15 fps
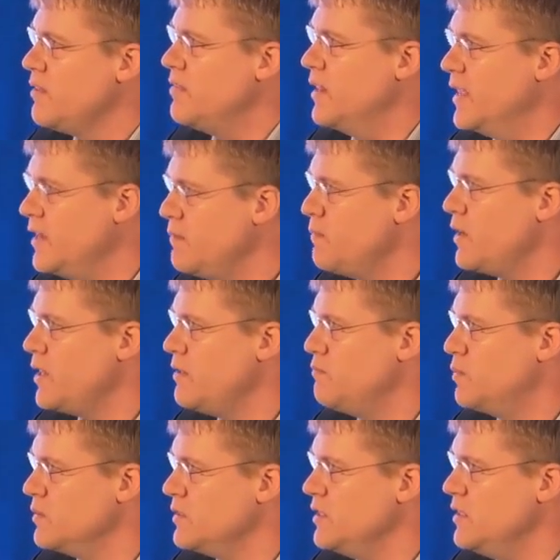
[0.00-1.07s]
than anybody
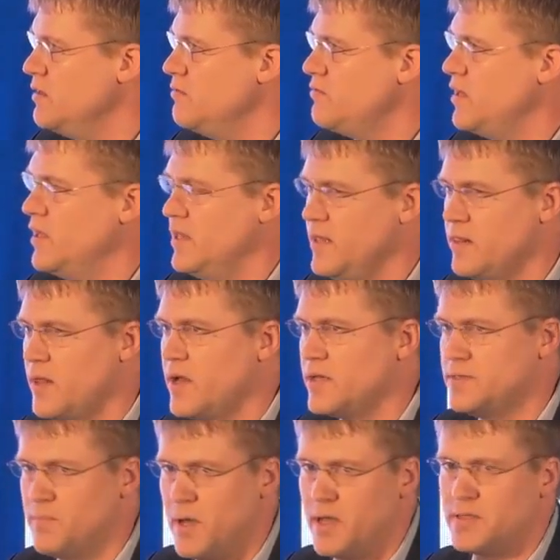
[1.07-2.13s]
believed, and
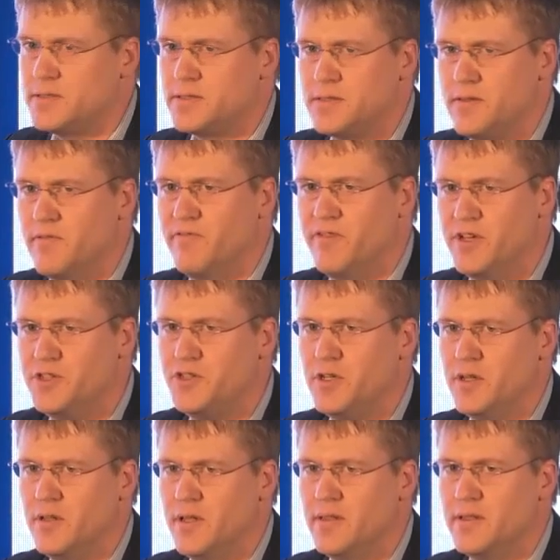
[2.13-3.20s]
Elon Musk's
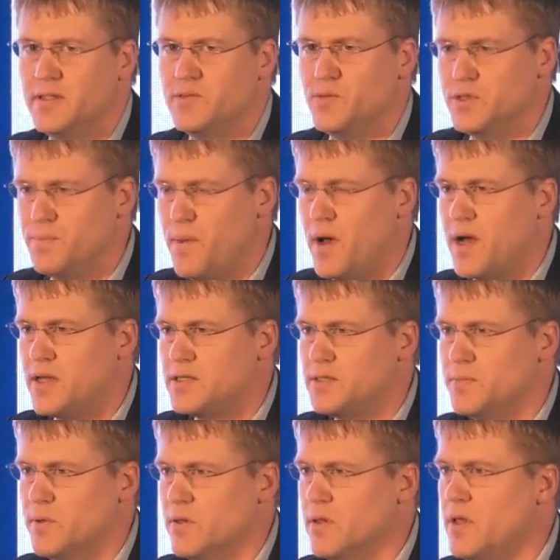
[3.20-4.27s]
vision that this was
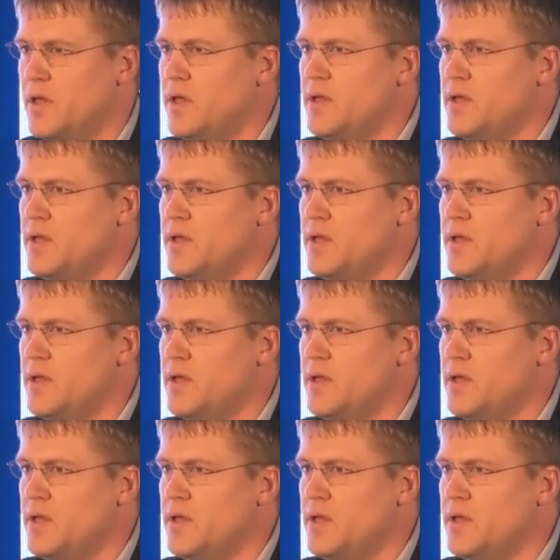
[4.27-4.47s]
possible,